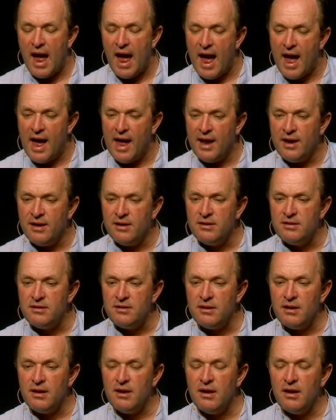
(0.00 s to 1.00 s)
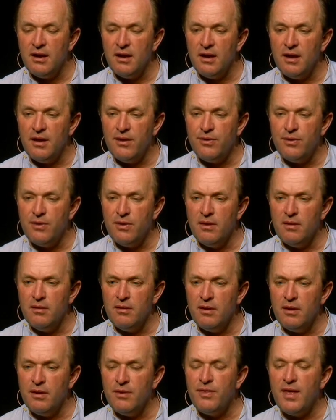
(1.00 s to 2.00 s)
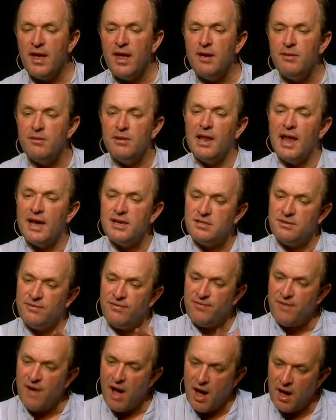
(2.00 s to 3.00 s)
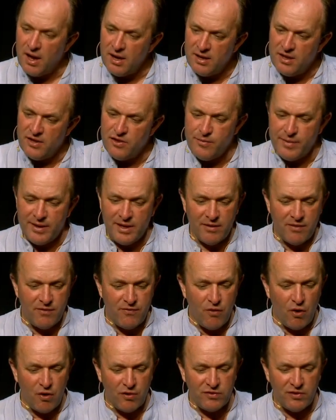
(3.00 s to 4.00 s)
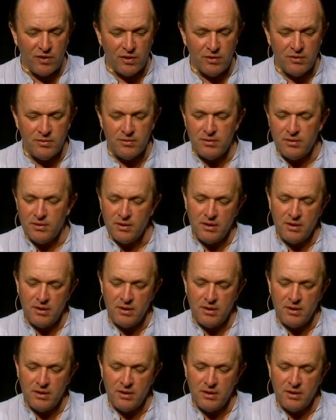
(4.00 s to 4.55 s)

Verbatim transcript: And they light a fire in the middle of the foxhole.